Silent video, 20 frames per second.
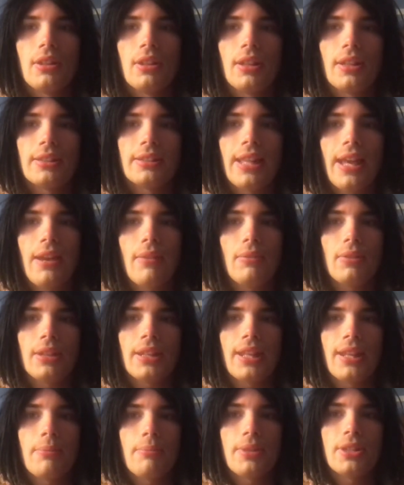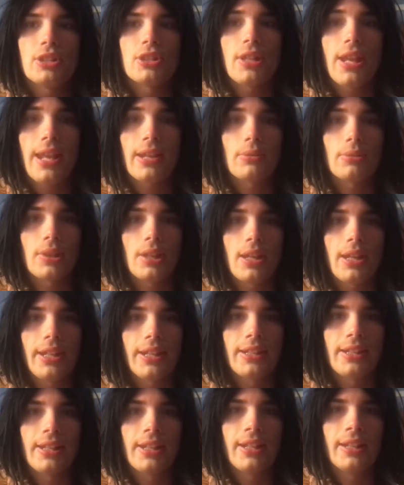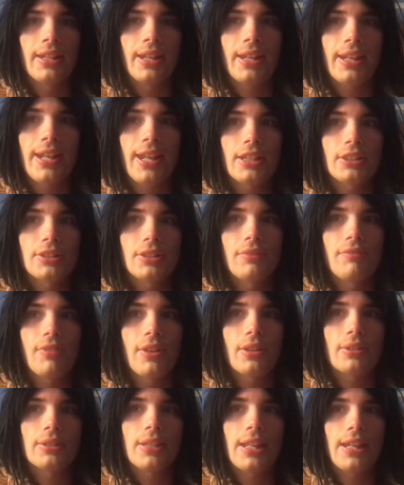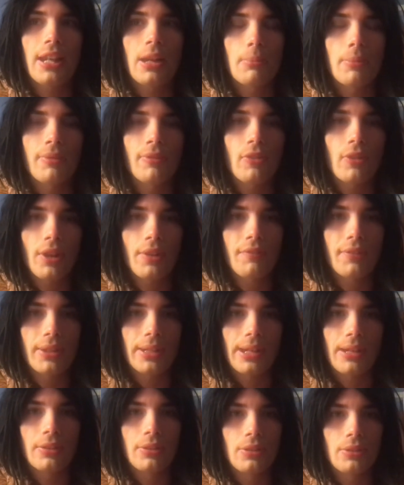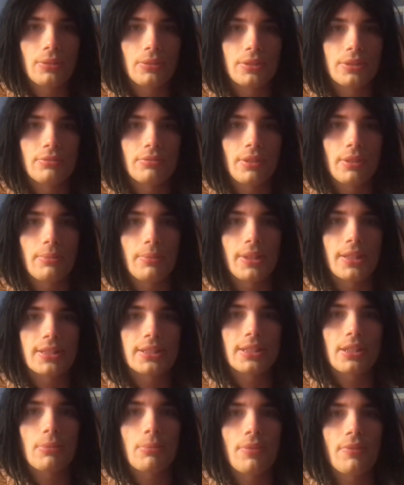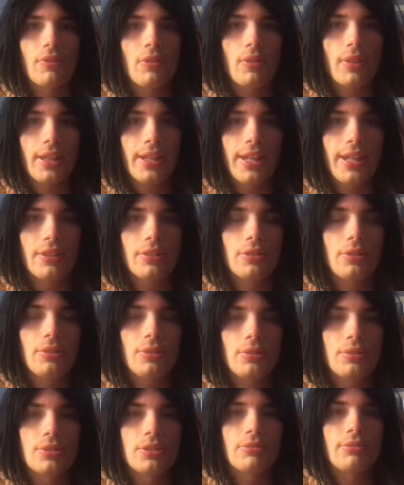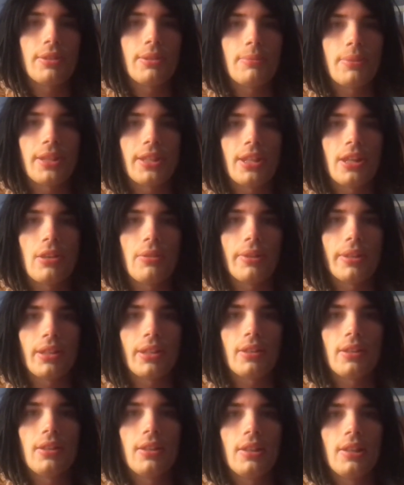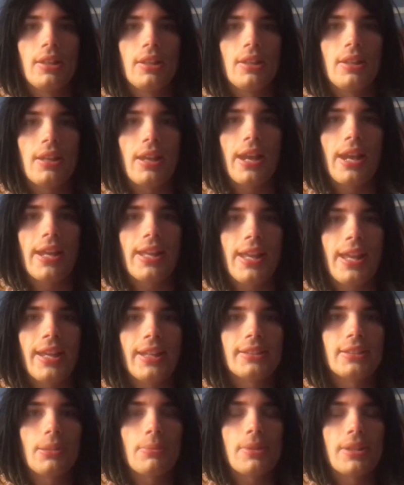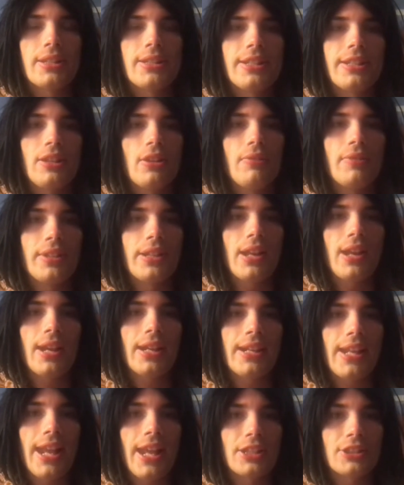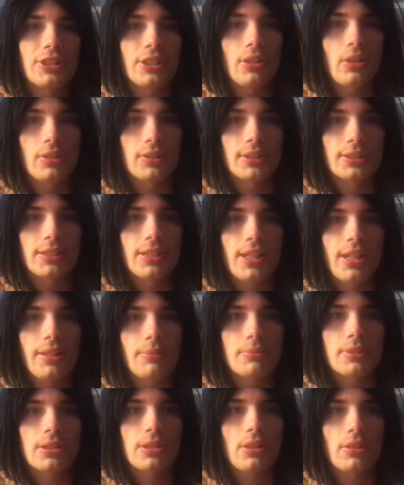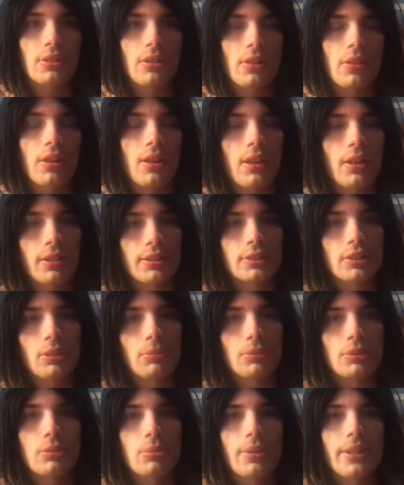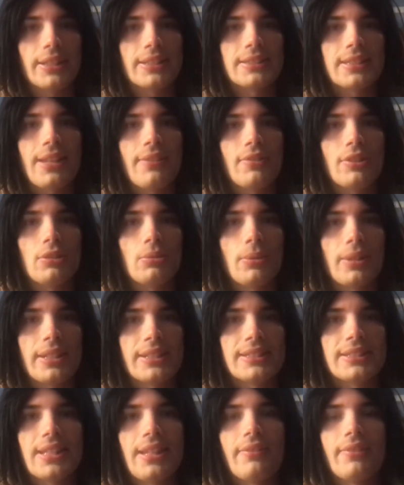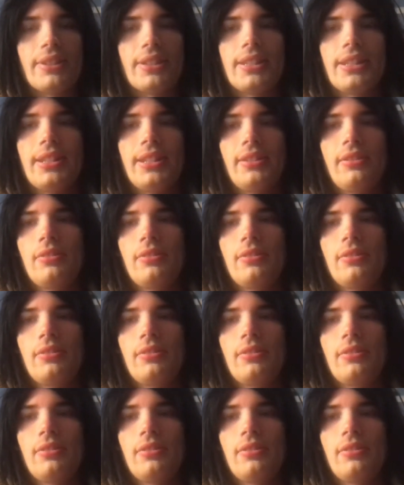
That would get me Channel 9, and I actually figured that out before I figured out Hulu streaming. So before I had Hulu streaming going, I had WTOV9 actually all the time, starting on October 27, 2017.